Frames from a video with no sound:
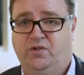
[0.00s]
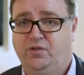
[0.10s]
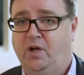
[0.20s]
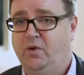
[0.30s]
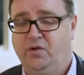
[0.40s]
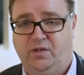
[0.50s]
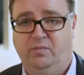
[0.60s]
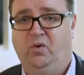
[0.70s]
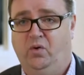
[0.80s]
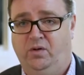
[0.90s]
So Jobbio is
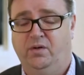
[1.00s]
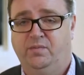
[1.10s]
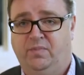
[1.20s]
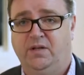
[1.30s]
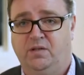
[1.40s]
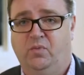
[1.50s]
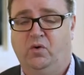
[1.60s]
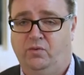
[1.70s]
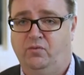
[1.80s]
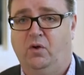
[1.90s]
plays an
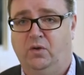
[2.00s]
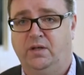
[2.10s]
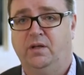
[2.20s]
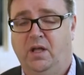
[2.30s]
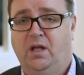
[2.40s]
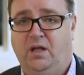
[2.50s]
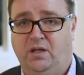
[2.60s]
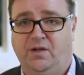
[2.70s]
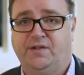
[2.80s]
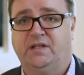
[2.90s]
important role
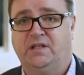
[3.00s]
in us